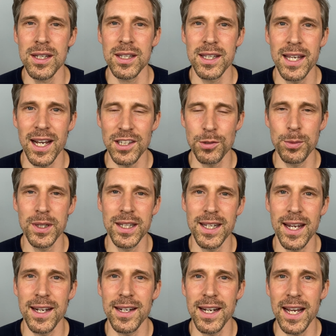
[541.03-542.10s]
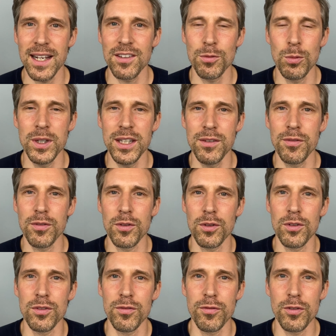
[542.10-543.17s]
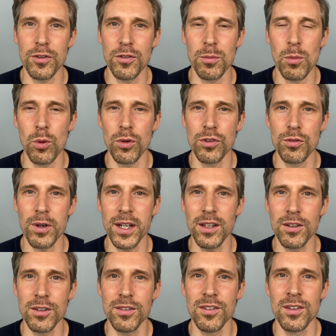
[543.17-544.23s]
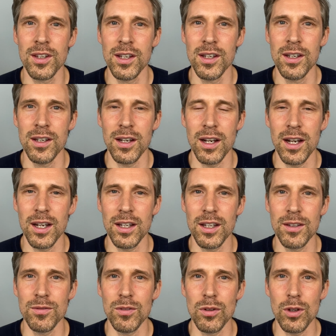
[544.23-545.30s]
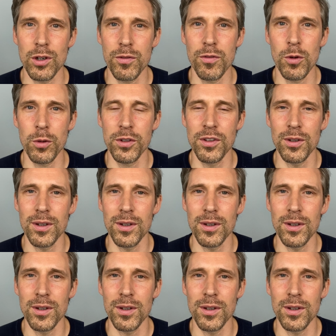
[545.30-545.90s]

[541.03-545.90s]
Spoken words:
Catch me again next week for some more trailers. Look forward to